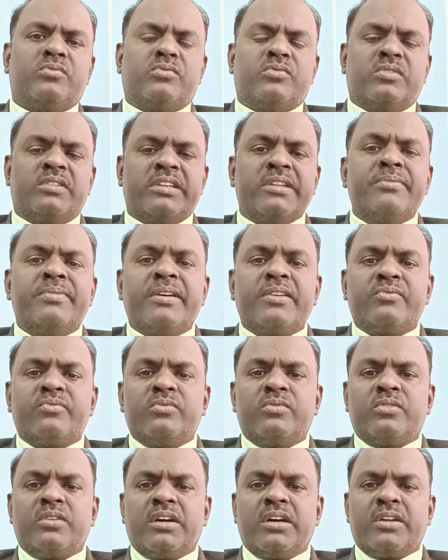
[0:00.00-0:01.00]
river
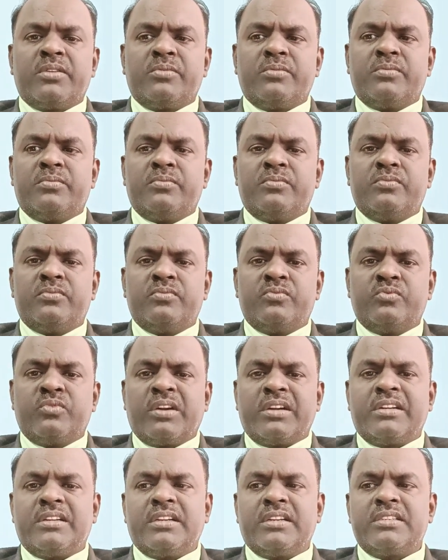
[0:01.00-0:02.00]
or
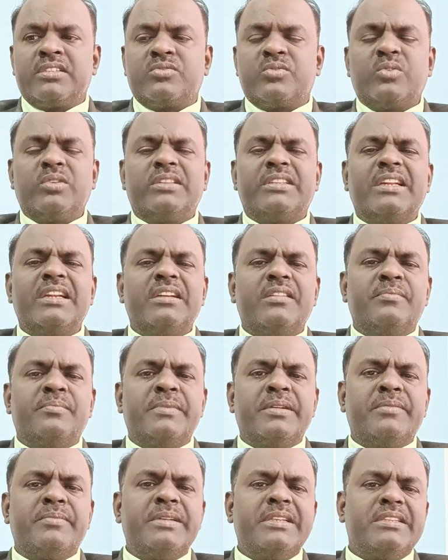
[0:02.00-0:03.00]
water, so that
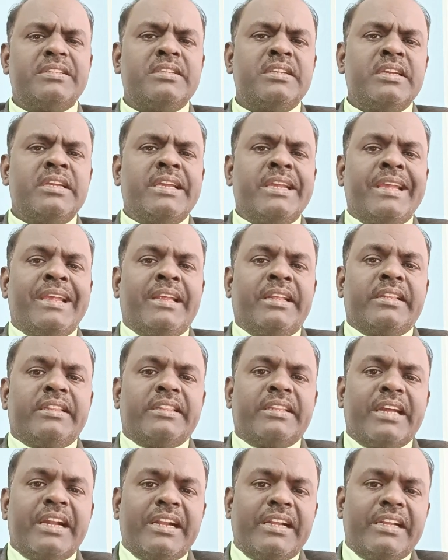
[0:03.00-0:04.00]
maybe
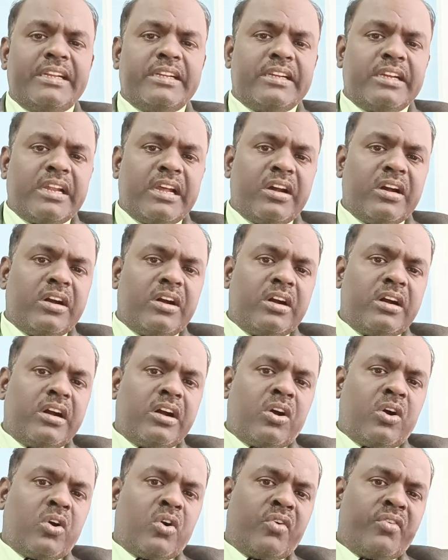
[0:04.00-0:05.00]
that
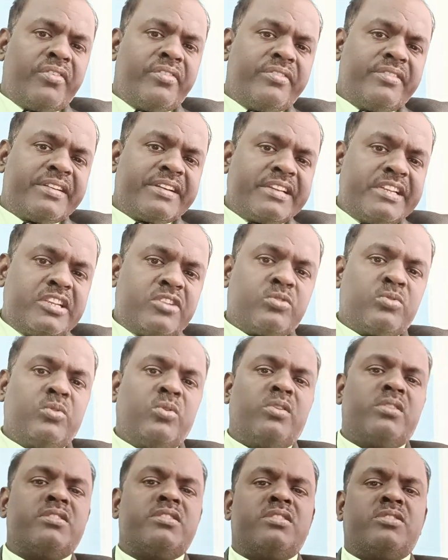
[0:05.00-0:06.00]
of
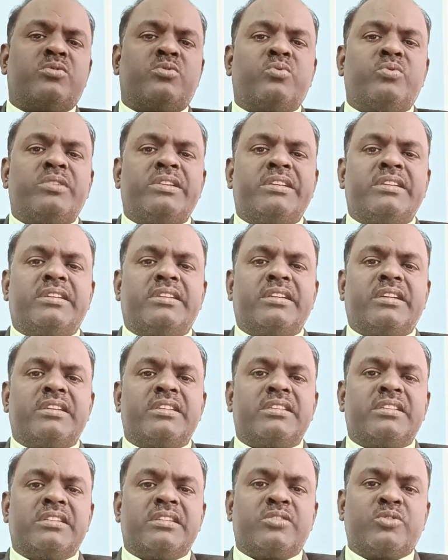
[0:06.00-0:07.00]
resource to enter
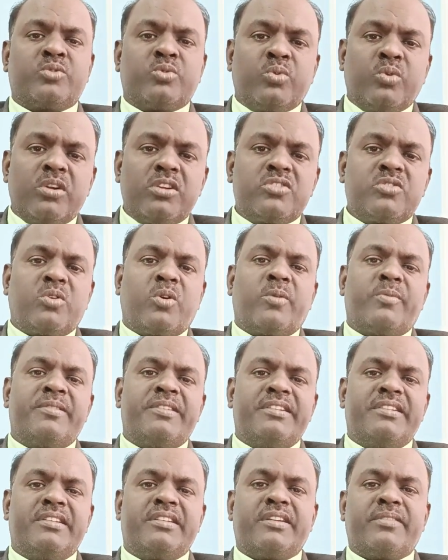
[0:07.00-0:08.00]
source of
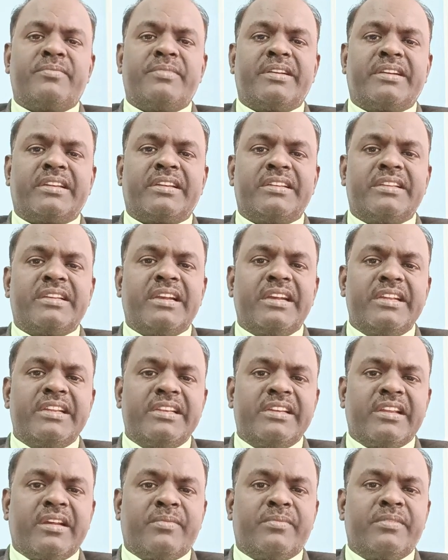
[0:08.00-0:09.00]
enter bacteria
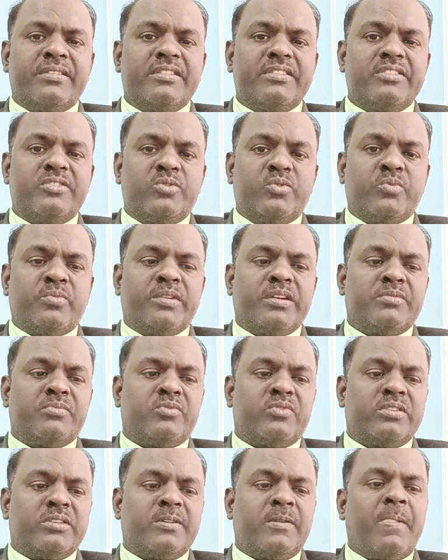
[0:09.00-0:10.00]
in our human
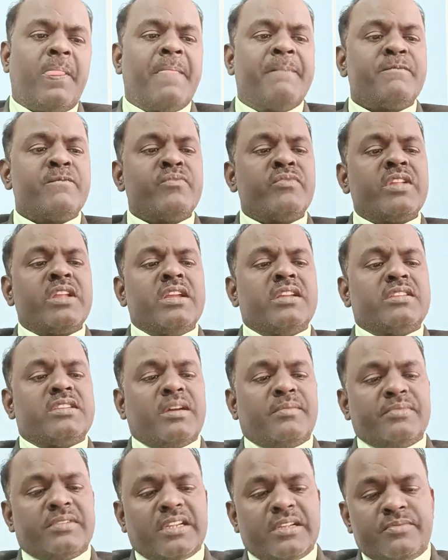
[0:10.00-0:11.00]
body.
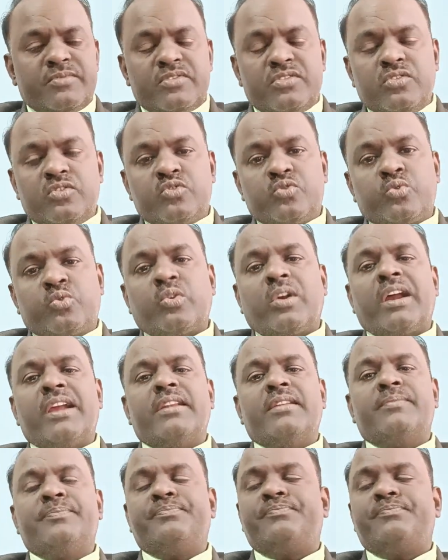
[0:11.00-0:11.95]
Sometimes soil,